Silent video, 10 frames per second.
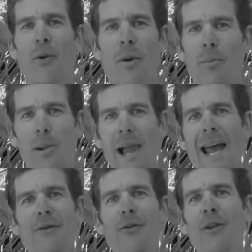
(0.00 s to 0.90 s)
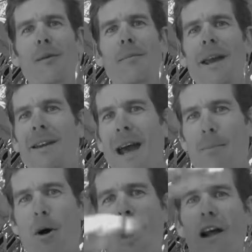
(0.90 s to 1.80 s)
your plate full of meat,
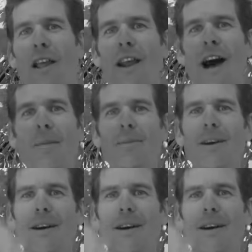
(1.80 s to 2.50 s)
pile it up,